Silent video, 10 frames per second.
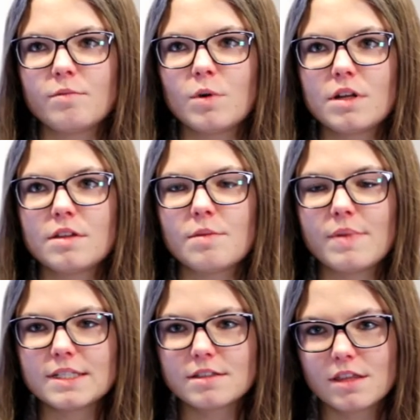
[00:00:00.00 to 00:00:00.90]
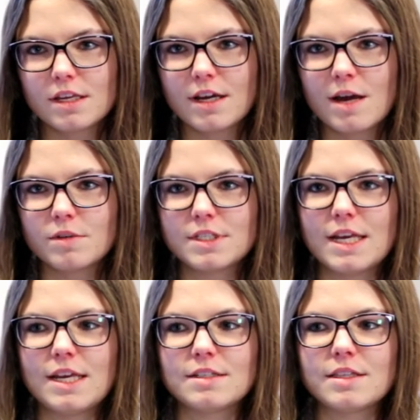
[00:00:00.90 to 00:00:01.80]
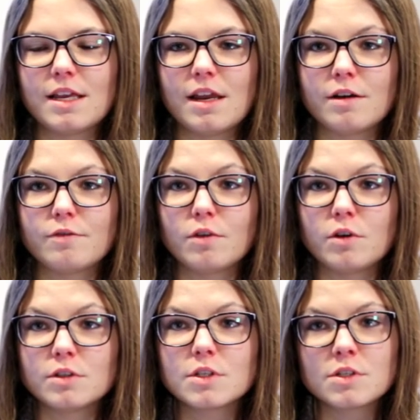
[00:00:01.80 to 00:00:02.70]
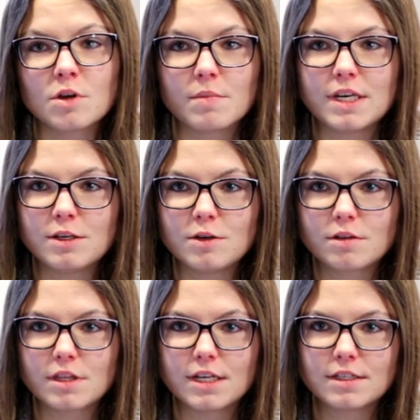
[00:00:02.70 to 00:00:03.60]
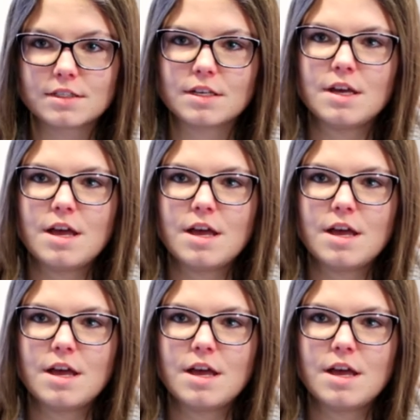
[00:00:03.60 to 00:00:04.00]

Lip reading: Well, the best thing I would say is that I've learned so many new things.